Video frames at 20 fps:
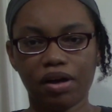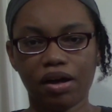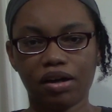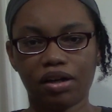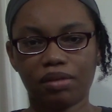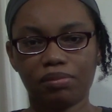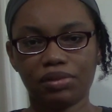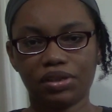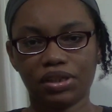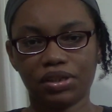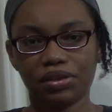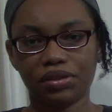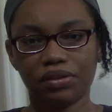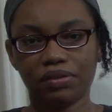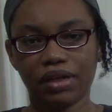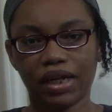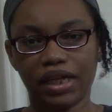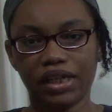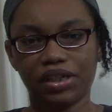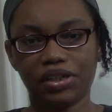welcome to
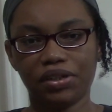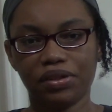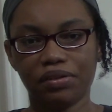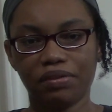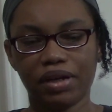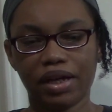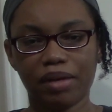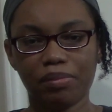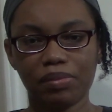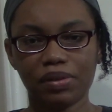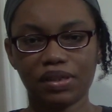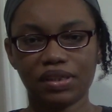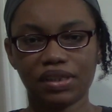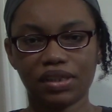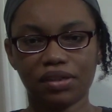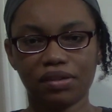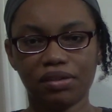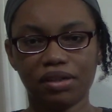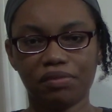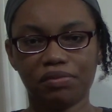a new
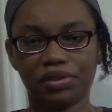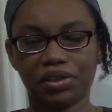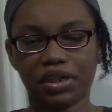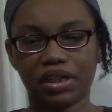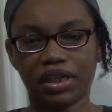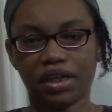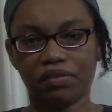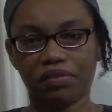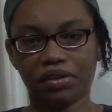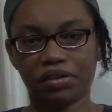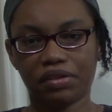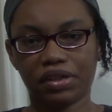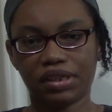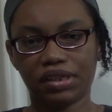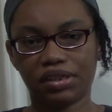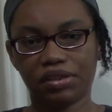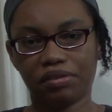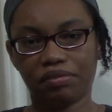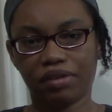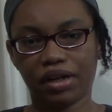episode of Journey of a
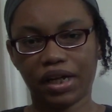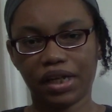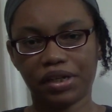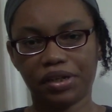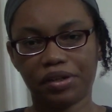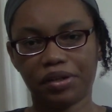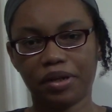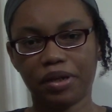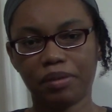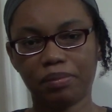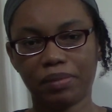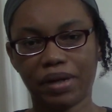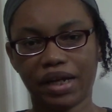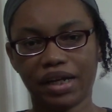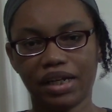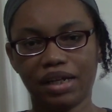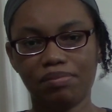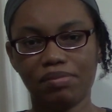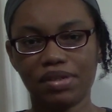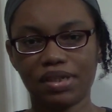Christian Writer. My
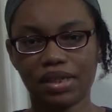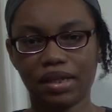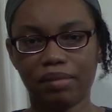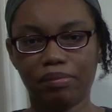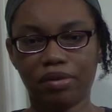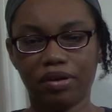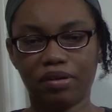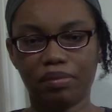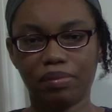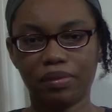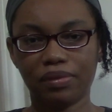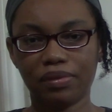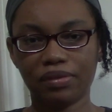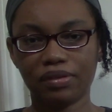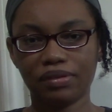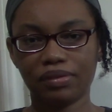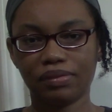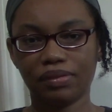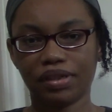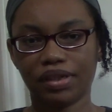name is M.L.
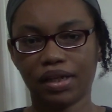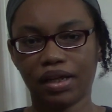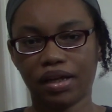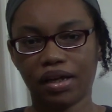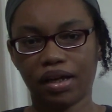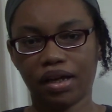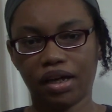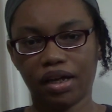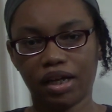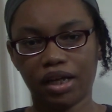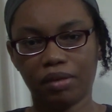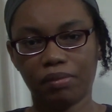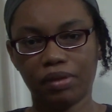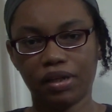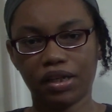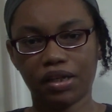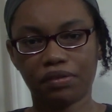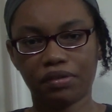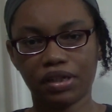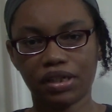Bull. I'm
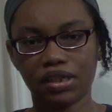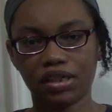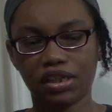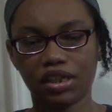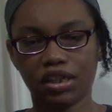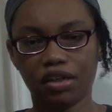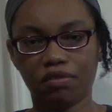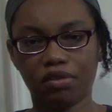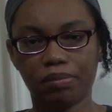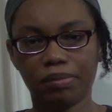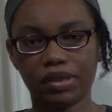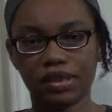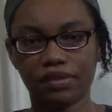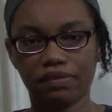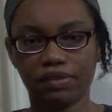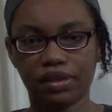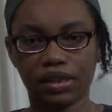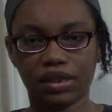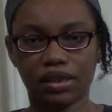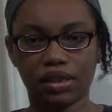a Christian and women's
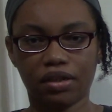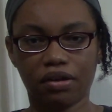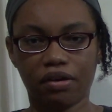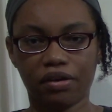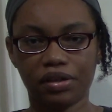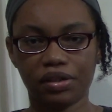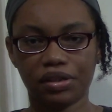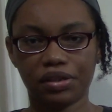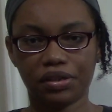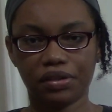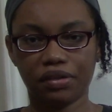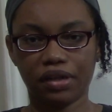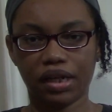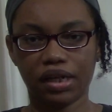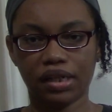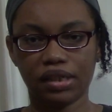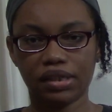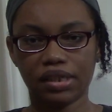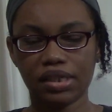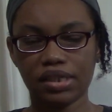fiction author, and
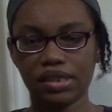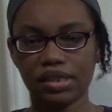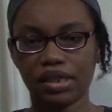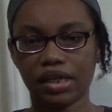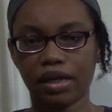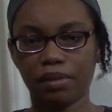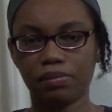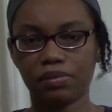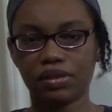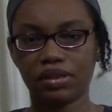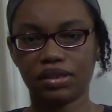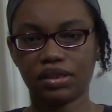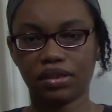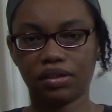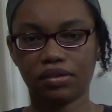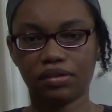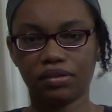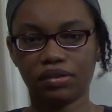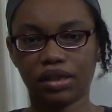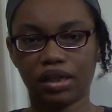in this
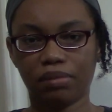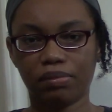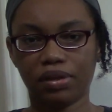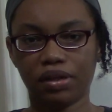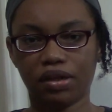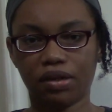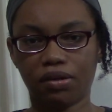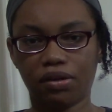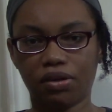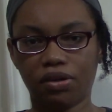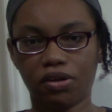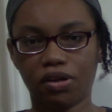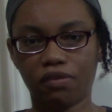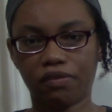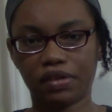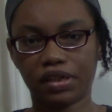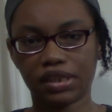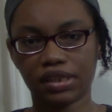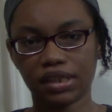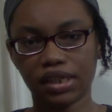episode I'll be going
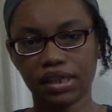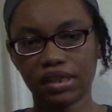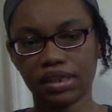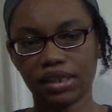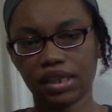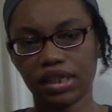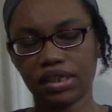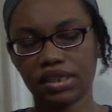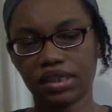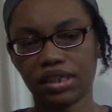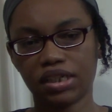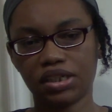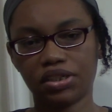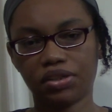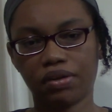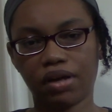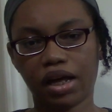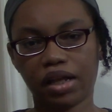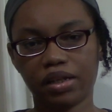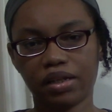over 6
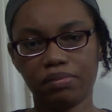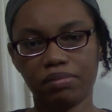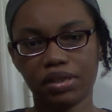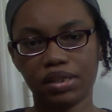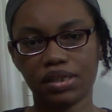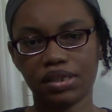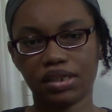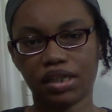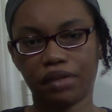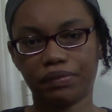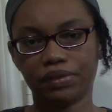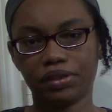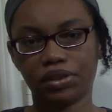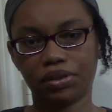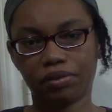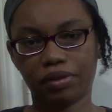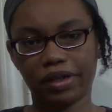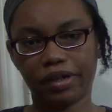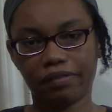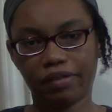essential elements of
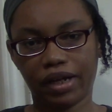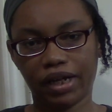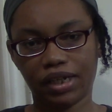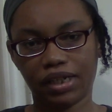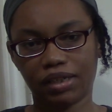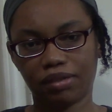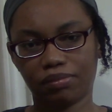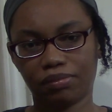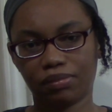story writing.